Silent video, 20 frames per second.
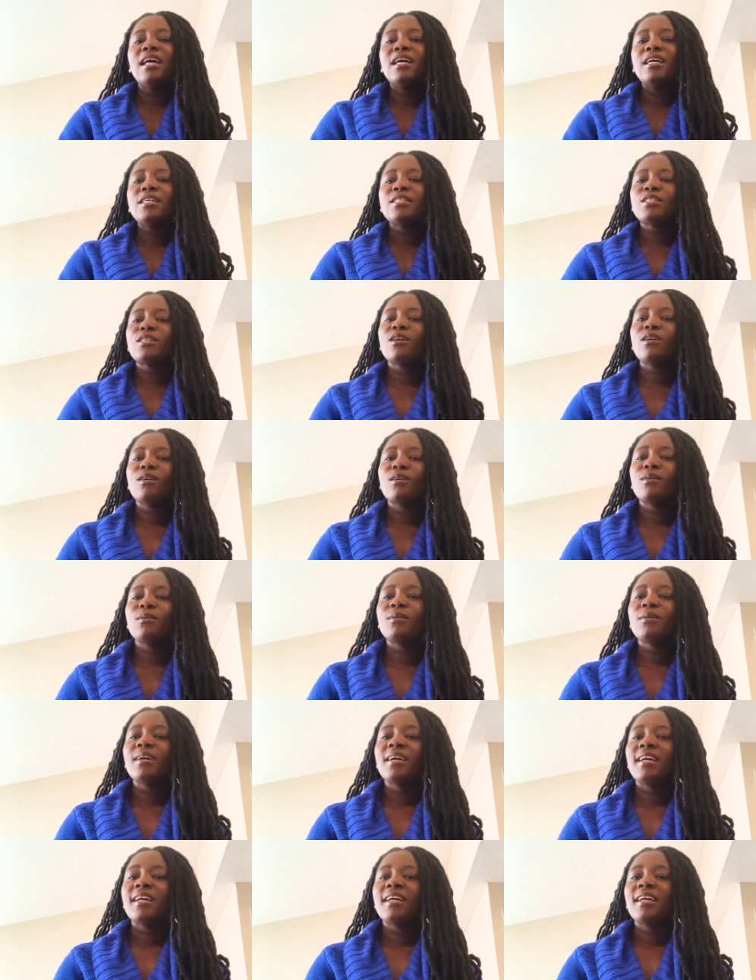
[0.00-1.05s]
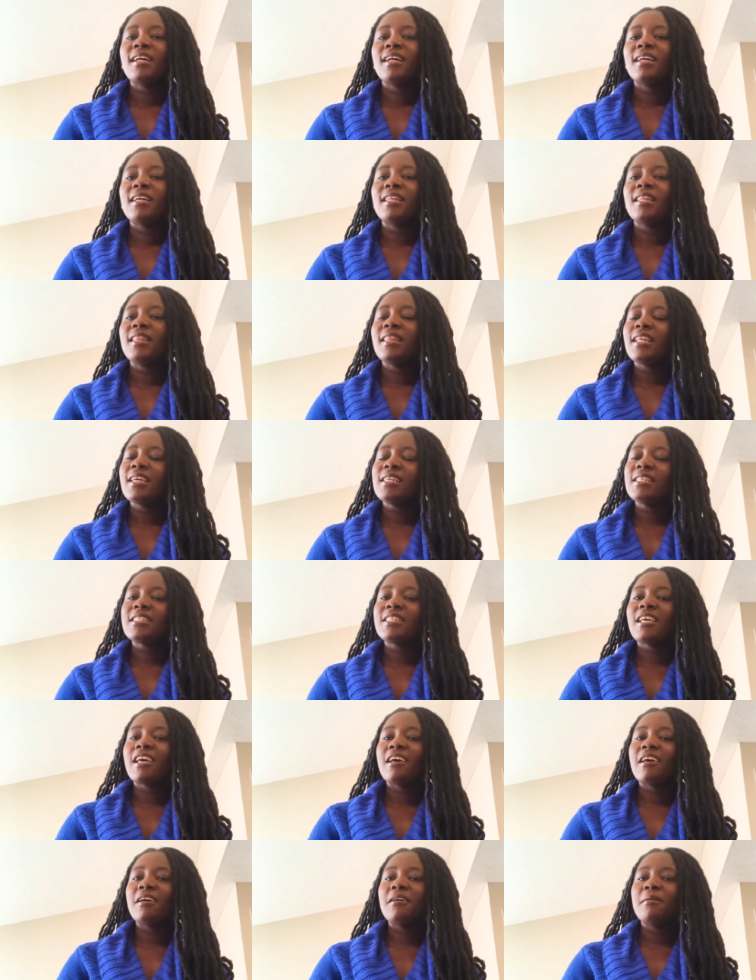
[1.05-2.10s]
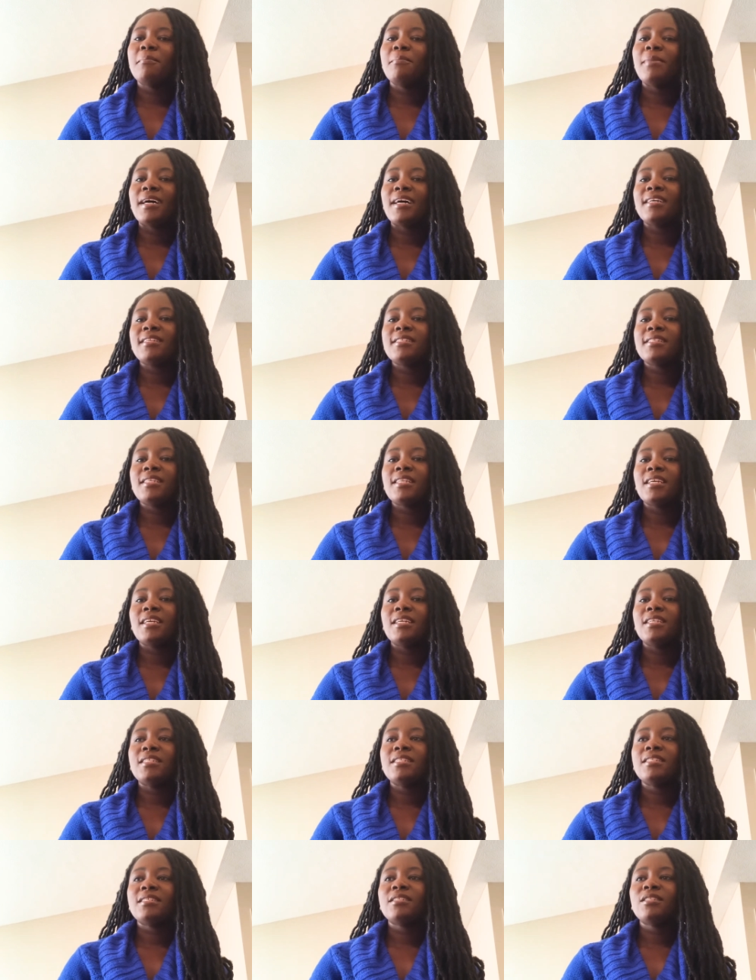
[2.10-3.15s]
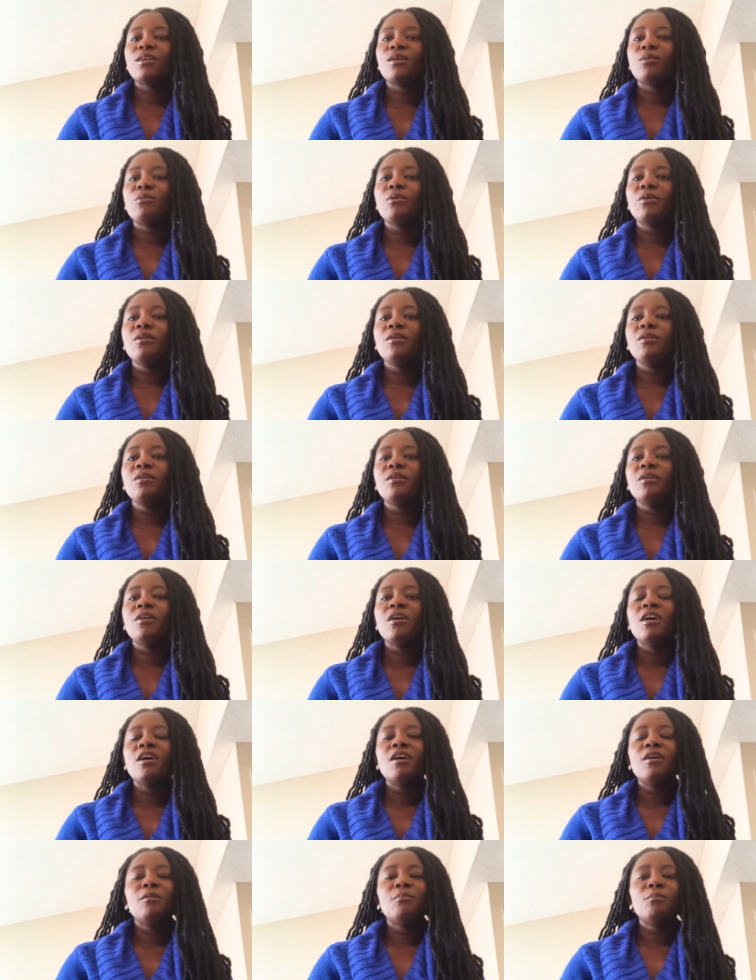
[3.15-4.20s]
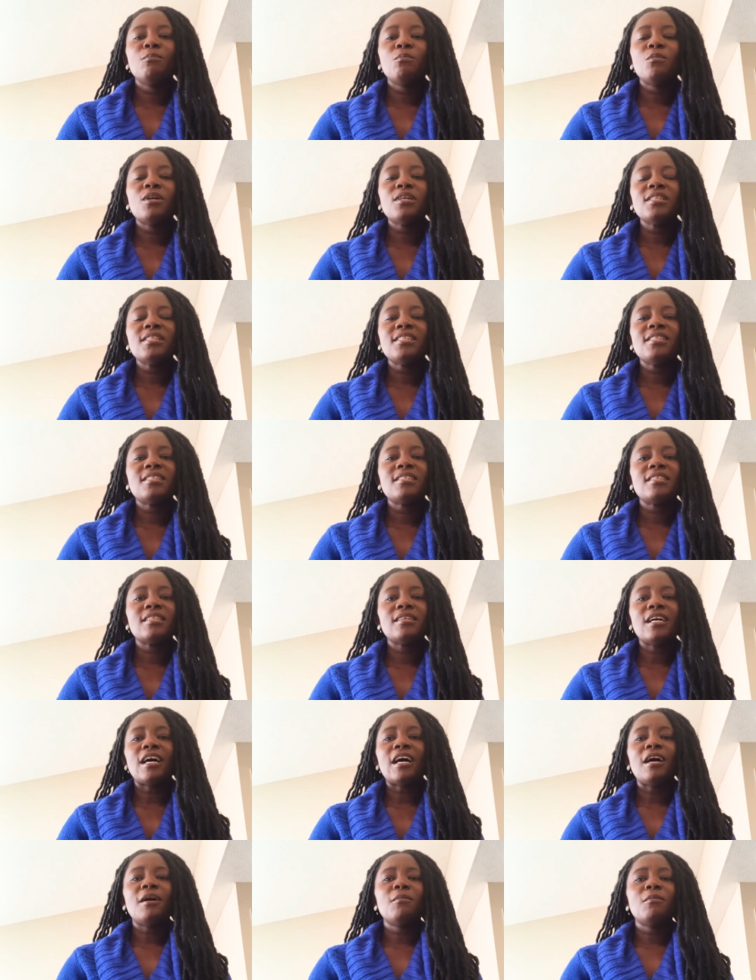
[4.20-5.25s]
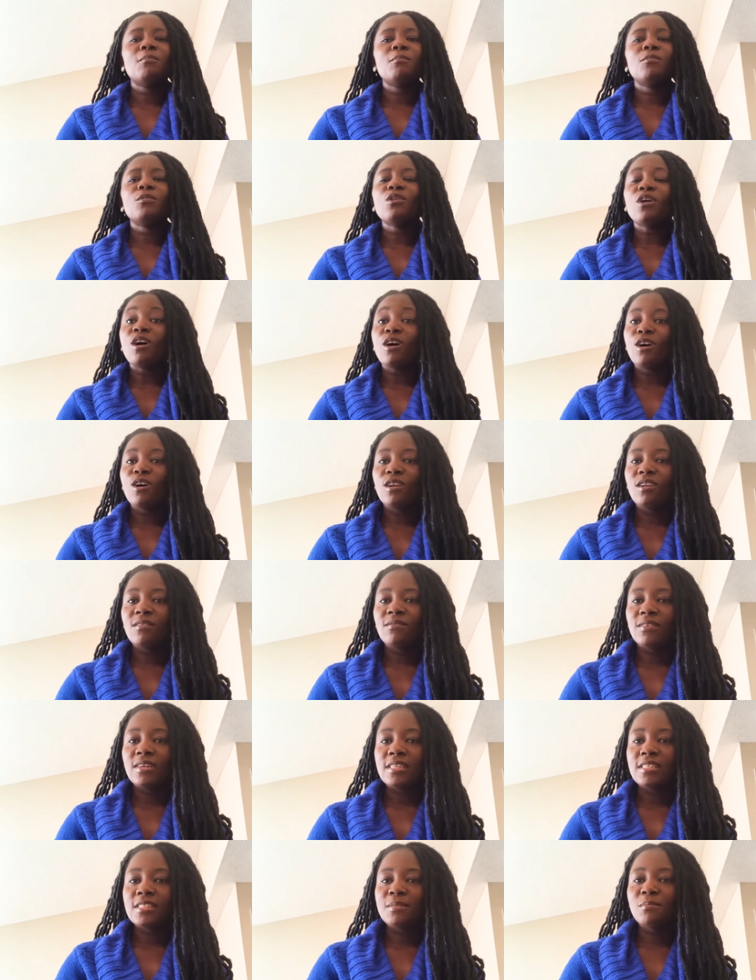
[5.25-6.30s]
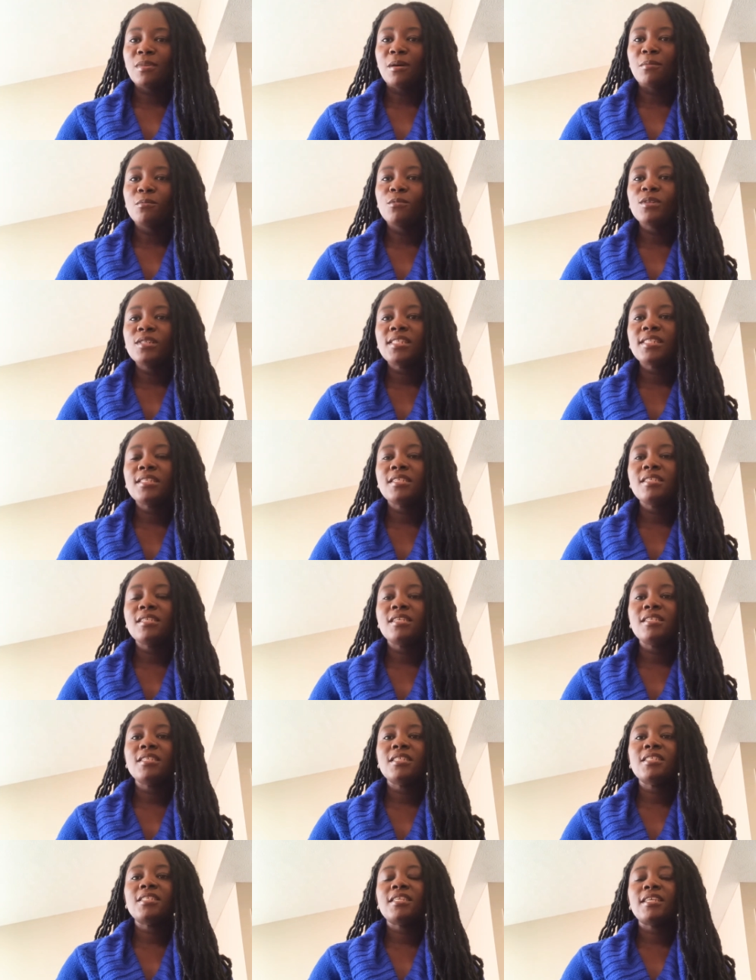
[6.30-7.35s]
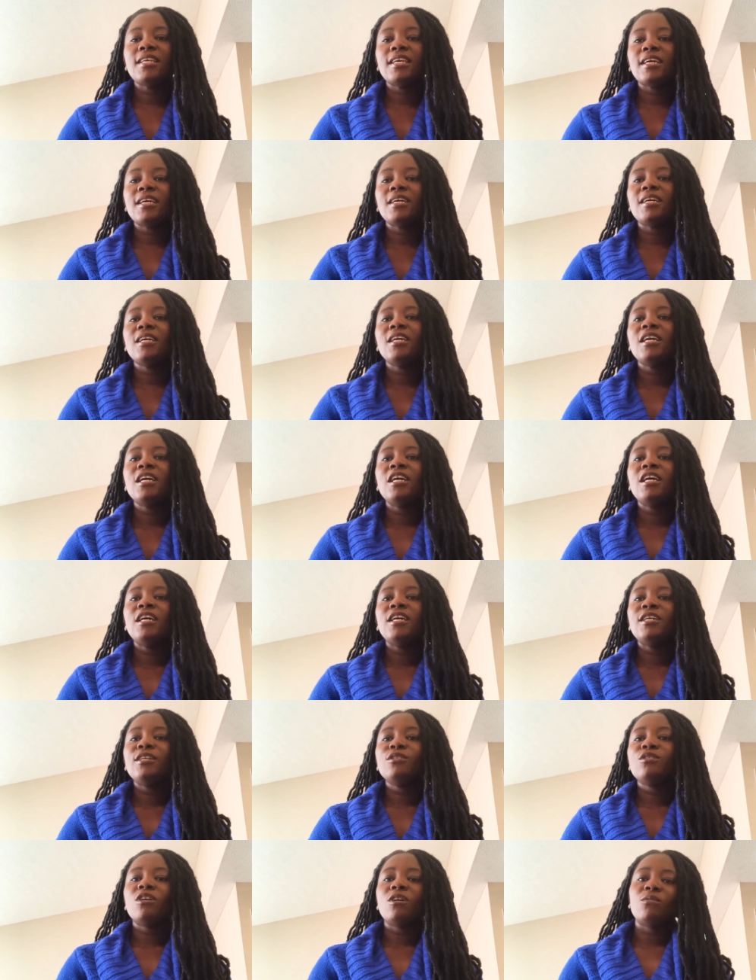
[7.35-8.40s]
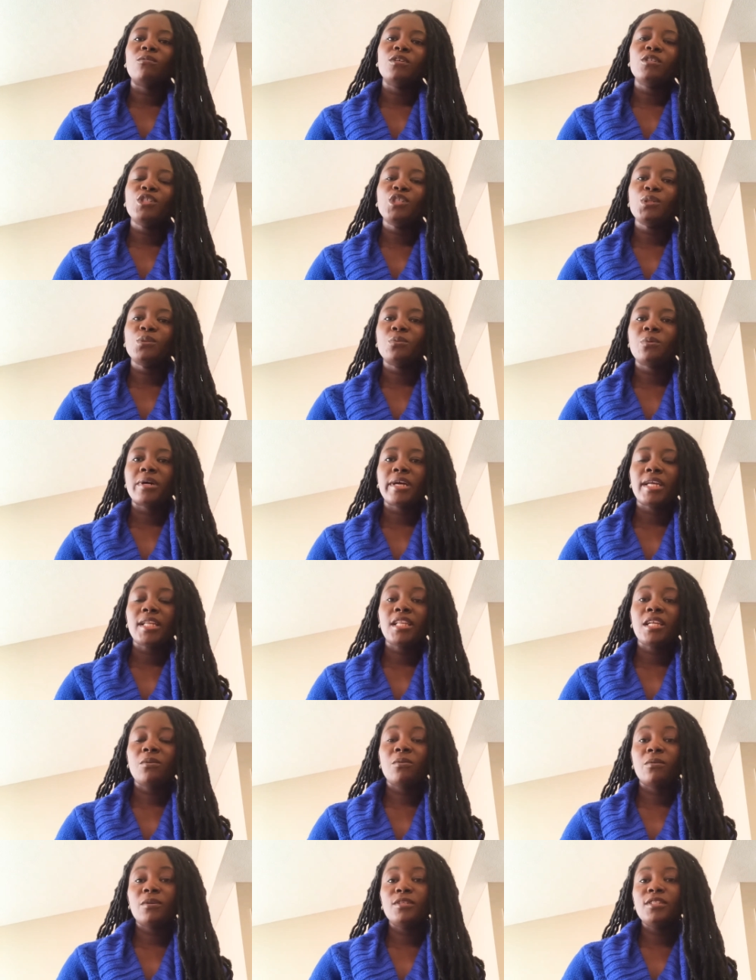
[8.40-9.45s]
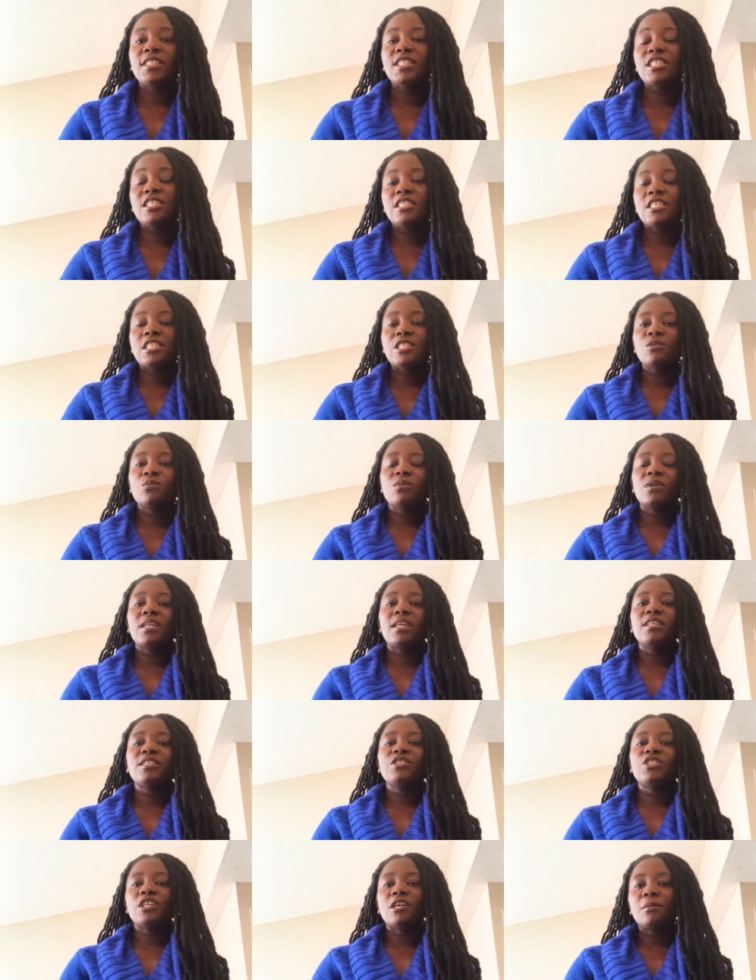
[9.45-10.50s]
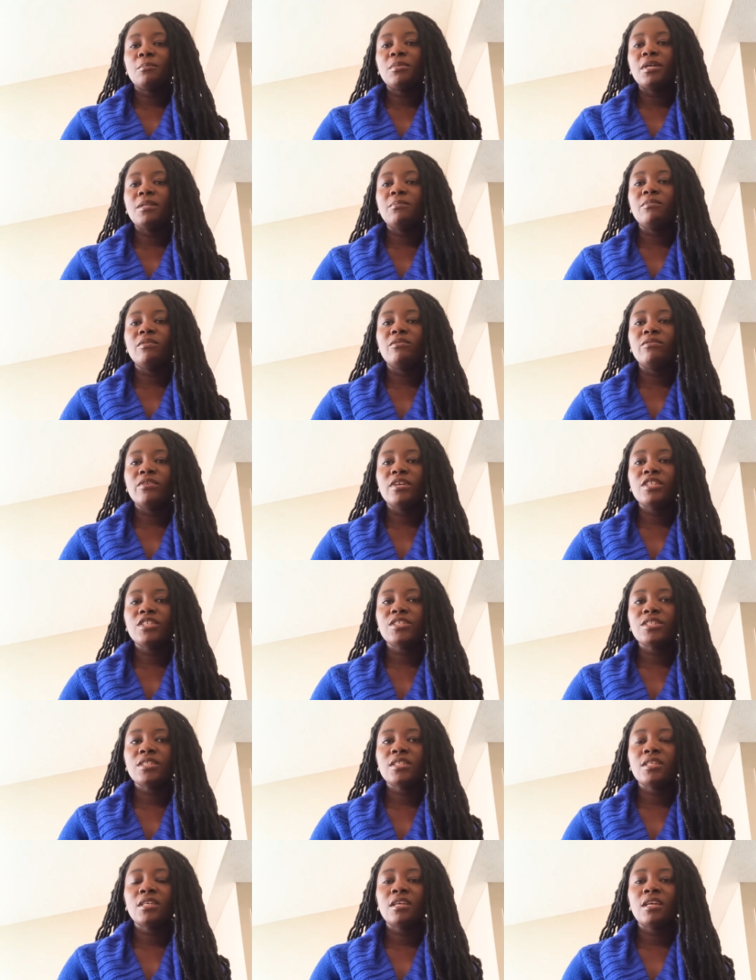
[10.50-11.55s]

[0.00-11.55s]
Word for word: So let's get back to this. So we most not all of us, but most teenagers here don't want to work. They want they just want to jump and be rich.